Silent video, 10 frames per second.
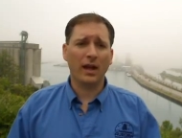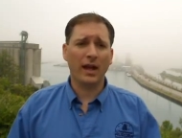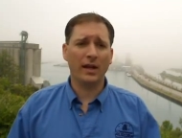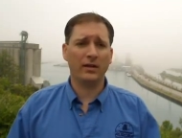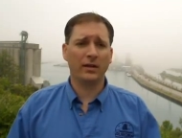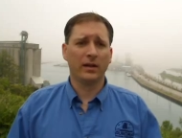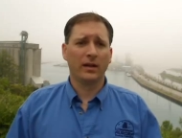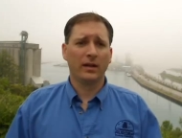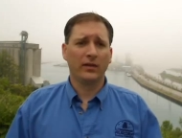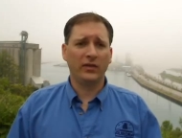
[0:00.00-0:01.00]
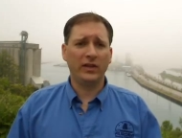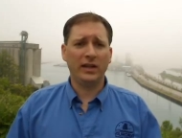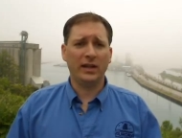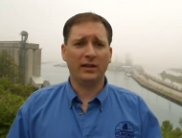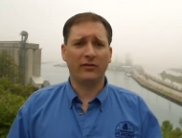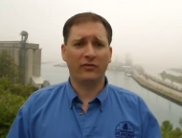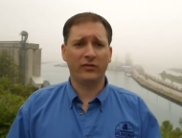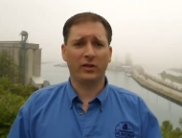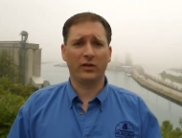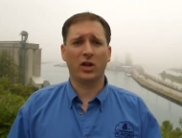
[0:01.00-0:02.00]
and see if
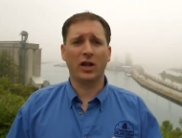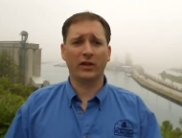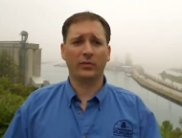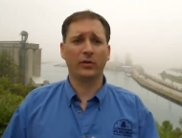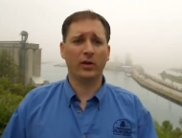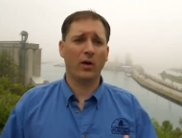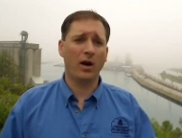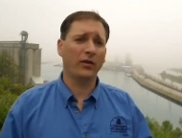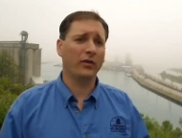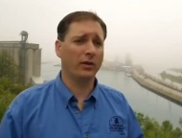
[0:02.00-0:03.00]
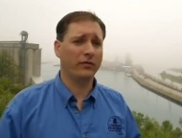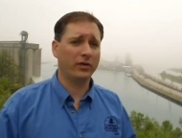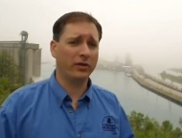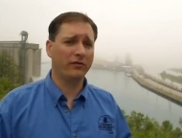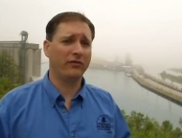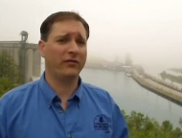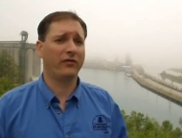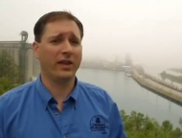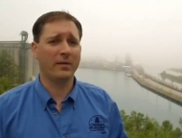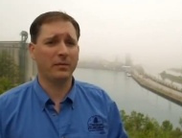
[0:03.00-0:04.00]
you know their clients will know also if you're a good fit
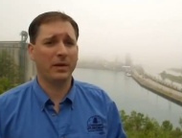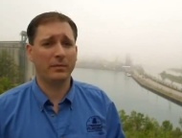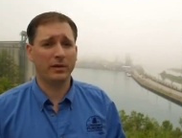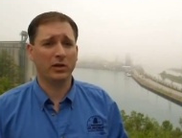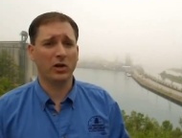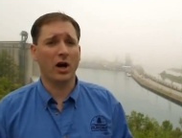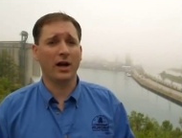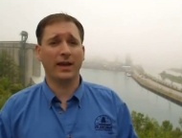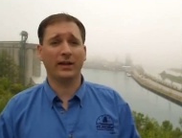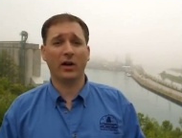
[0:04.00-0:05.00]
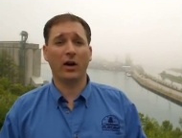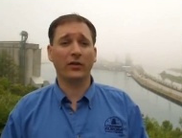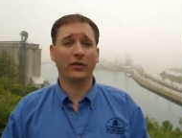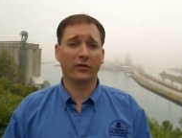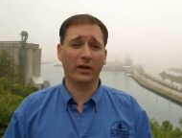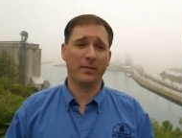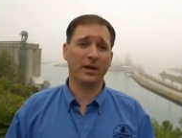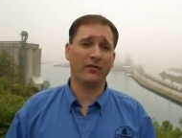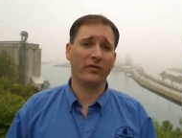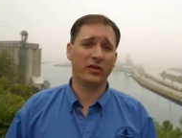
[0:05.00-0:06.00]
for them and maybe you're not and that's also very
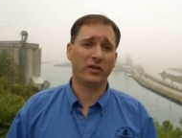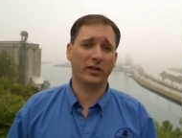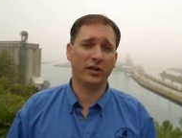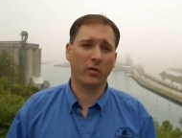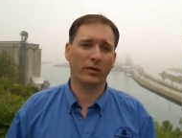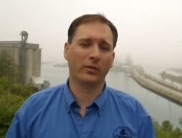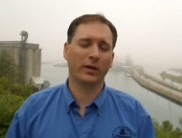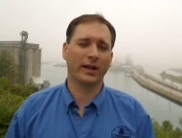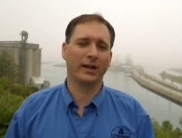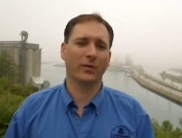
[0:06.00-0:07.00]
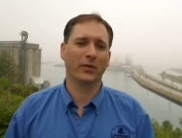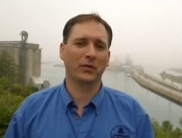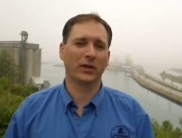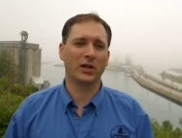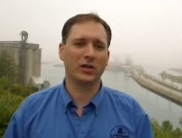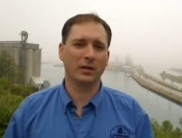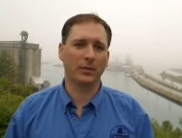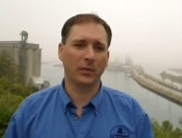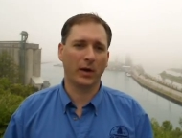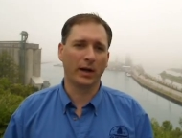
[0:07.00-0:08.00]
beneficial you don't really want to get into one of those
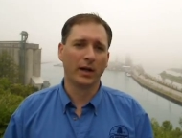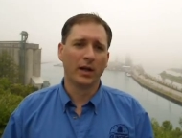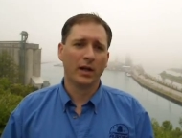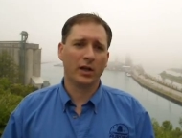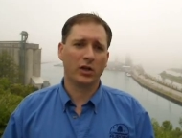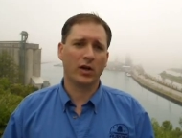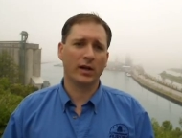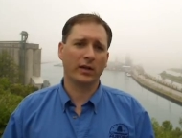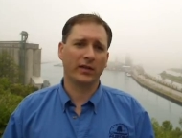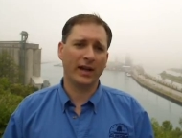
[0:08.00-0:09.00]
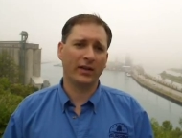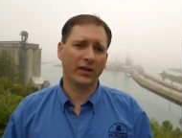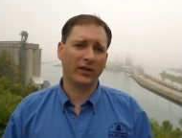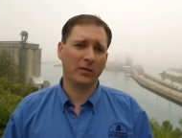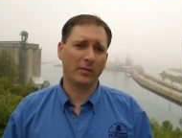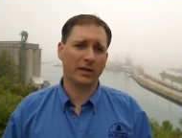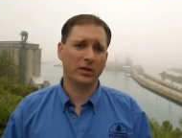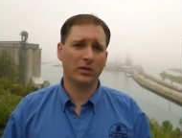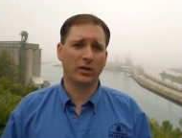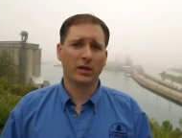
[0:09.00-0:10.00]
relationships where you're trying to satisfy somebody
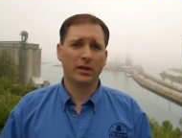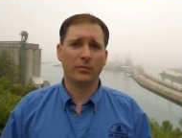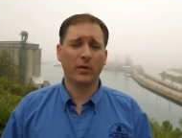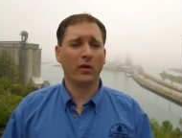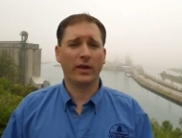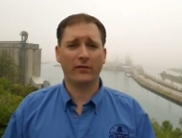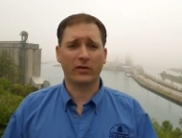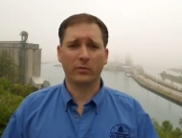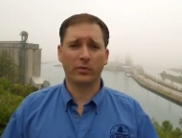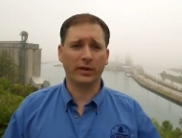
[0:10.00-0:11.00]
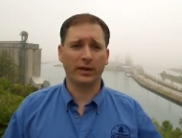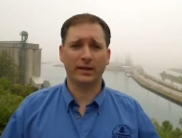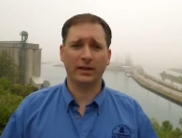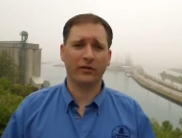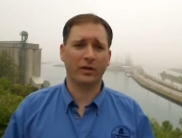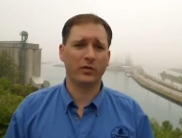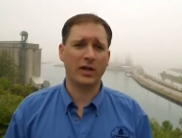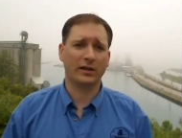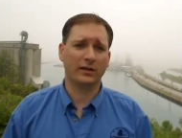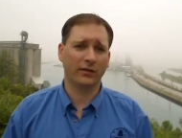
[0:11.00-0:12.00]
who you both have completely different
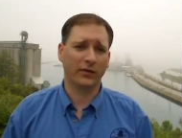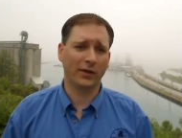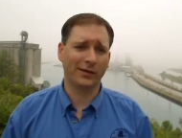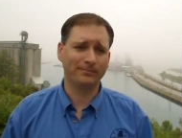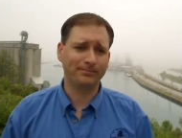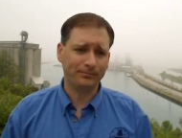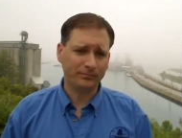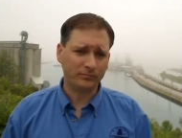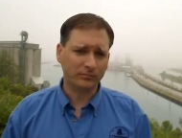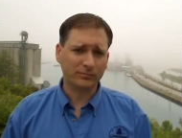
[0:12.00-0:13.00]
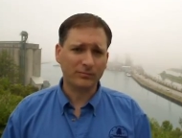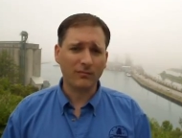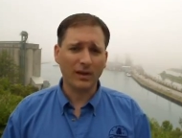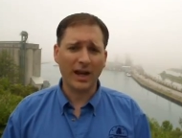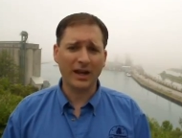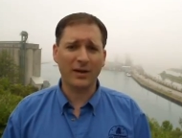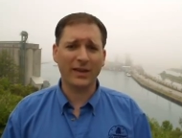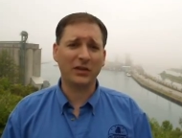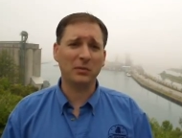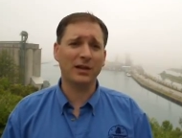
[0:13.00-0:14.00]
objectives so anyway
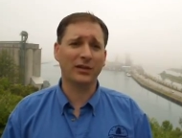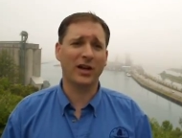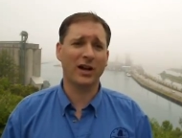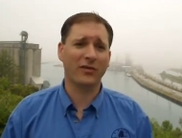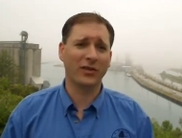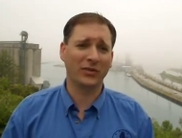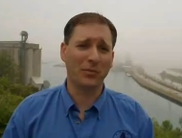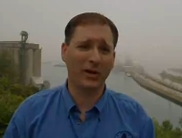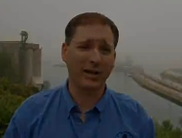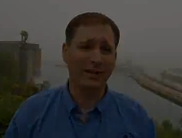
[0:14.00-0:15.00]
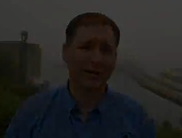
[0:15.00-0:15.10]
that's my little talk for this morning